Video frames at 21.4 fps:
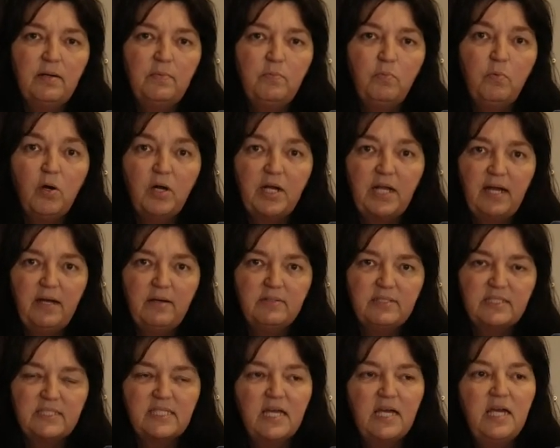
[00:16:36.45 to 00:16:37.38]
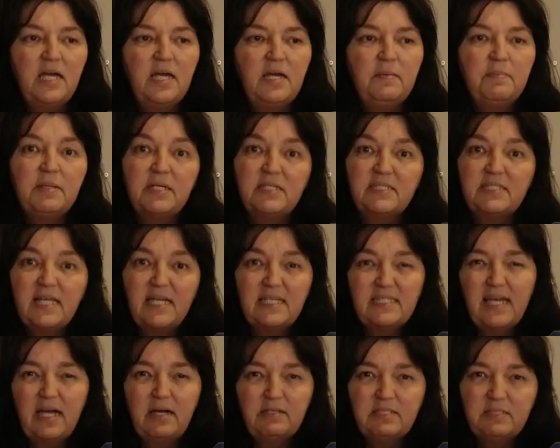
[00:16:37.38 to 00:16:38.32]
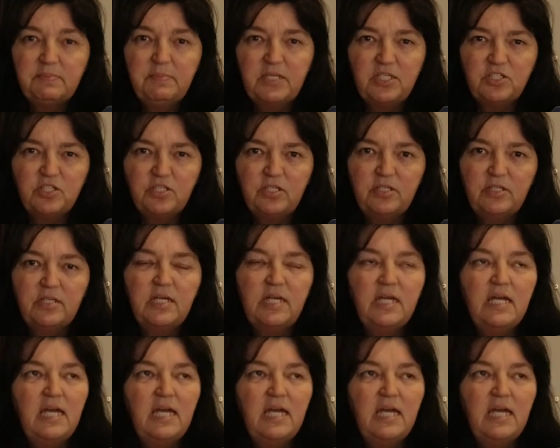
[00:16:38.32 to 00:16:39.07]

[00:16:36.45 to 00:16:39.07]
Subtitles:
watt hours, because that's how it's measured.